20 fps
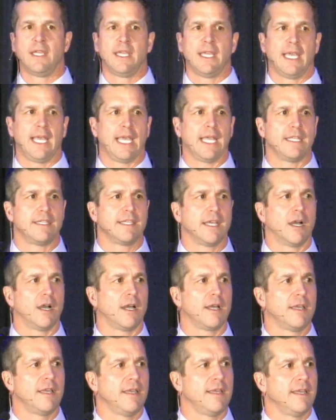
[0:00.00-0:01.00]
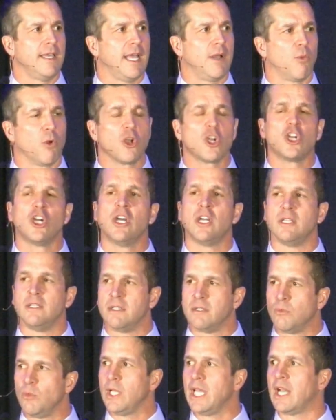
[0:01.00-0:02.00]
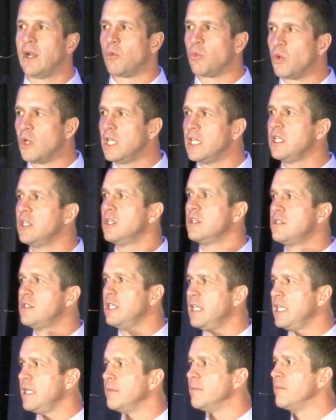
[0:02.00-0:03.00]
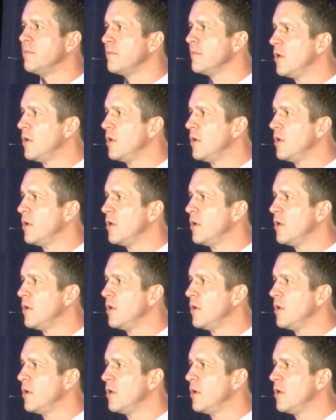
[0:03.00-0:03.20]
and we're good. We got a really good team.